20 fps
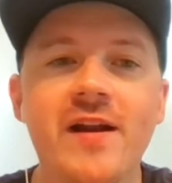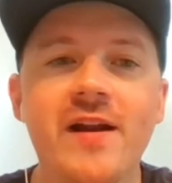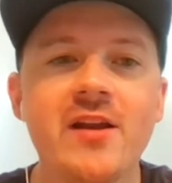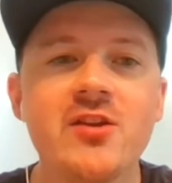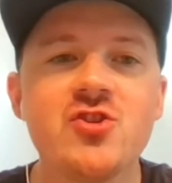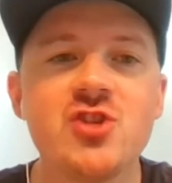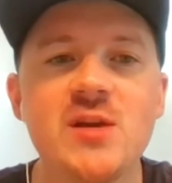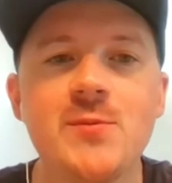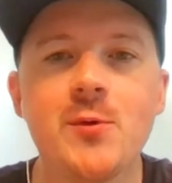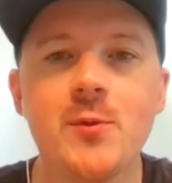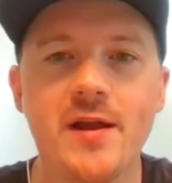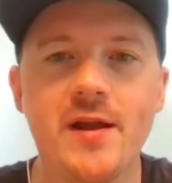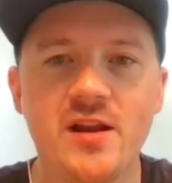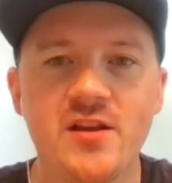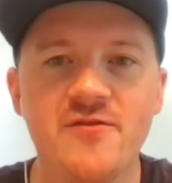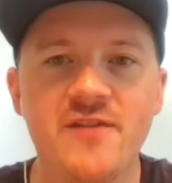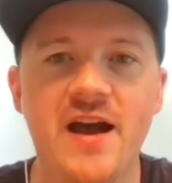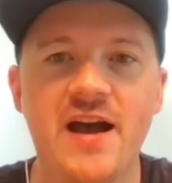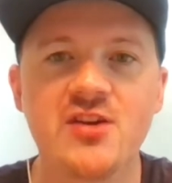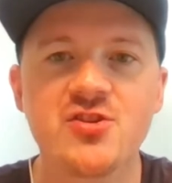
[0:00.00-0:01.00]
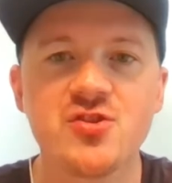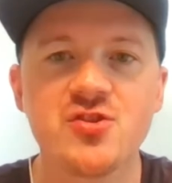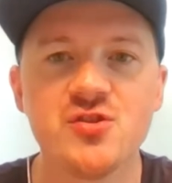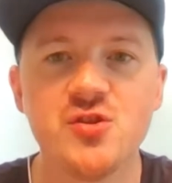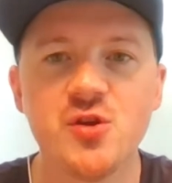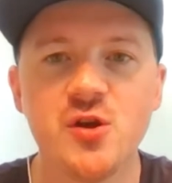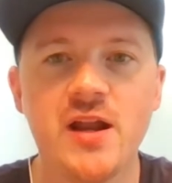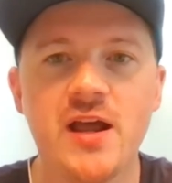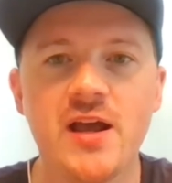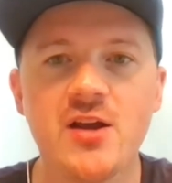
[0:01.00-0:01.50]
find a cheaper manufacturers
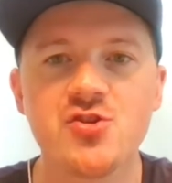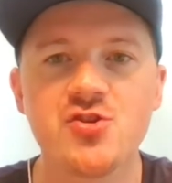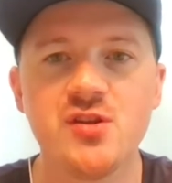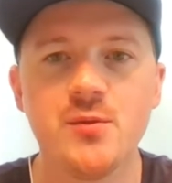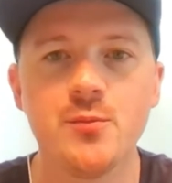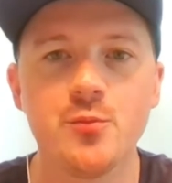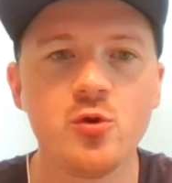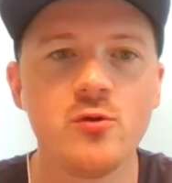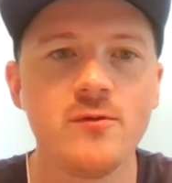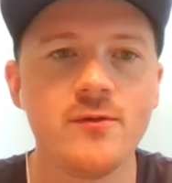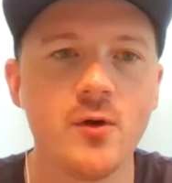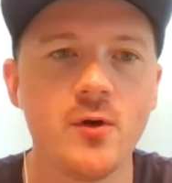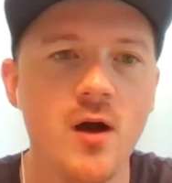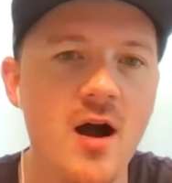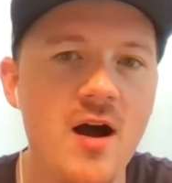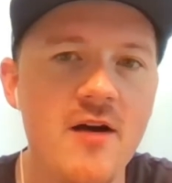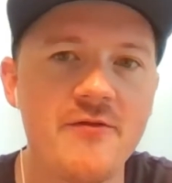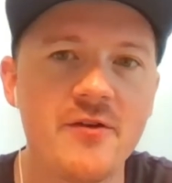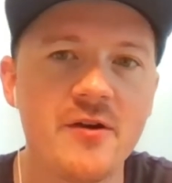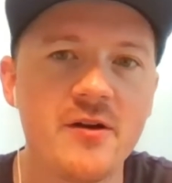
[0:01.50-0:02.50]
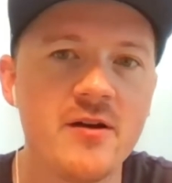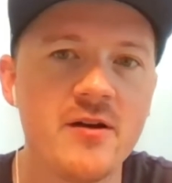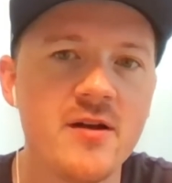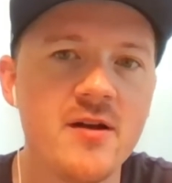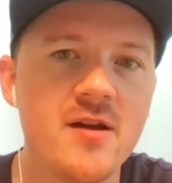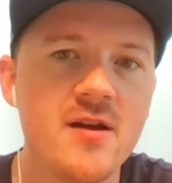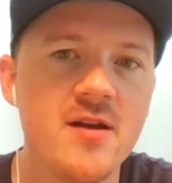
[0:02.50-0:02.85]
so you can actually improve your offer.